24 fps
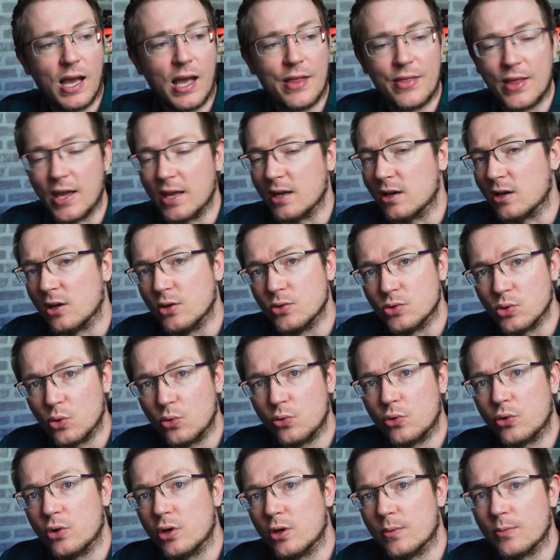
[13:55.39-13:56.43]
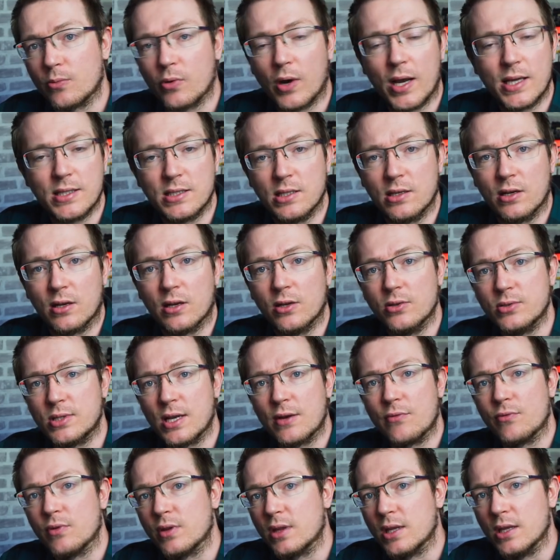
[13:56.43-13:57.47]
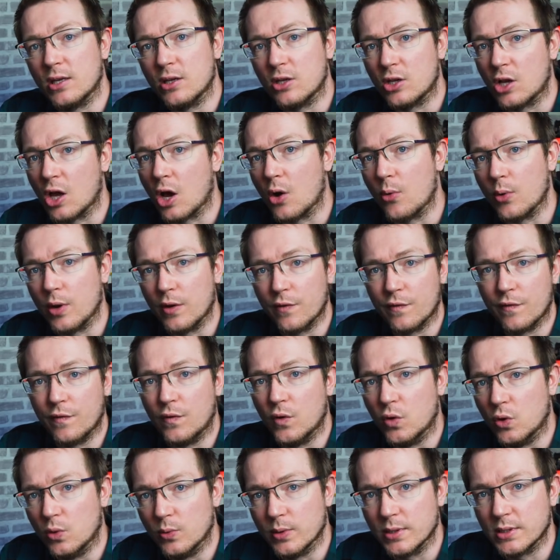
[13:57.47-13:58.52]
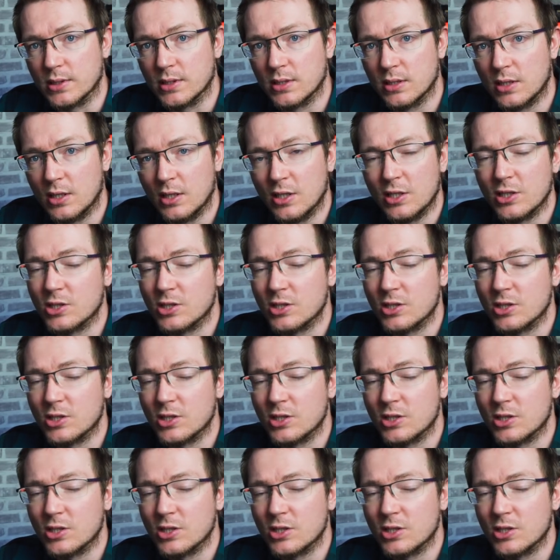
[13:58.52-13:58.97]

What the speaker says: and that includes all the upgrades, includes everything going forwards.